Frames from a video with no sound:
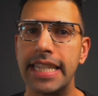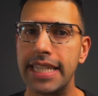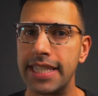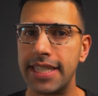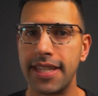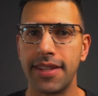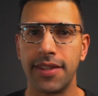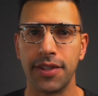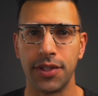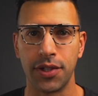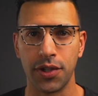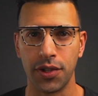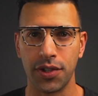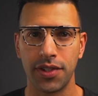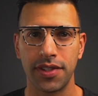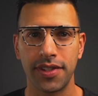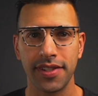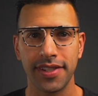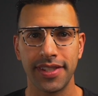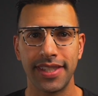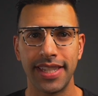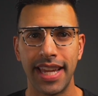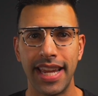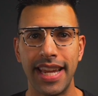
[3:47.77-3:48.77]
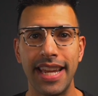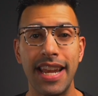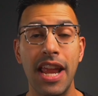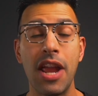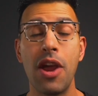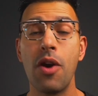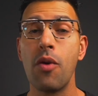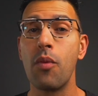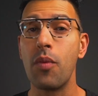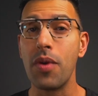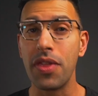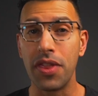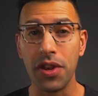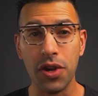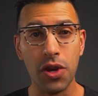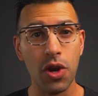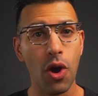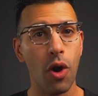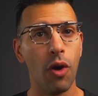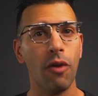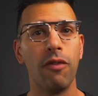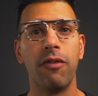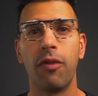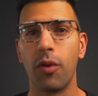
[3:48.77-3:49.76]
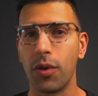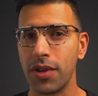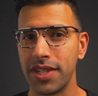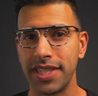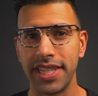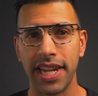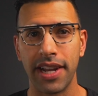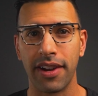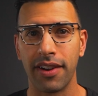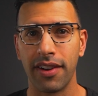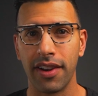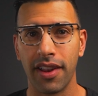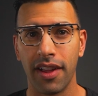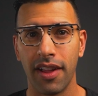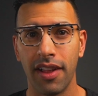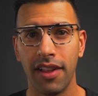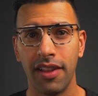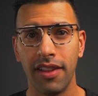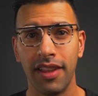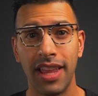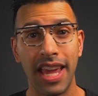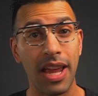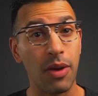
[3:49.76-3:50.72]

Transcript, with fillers: into the surgical site with no forced air at all,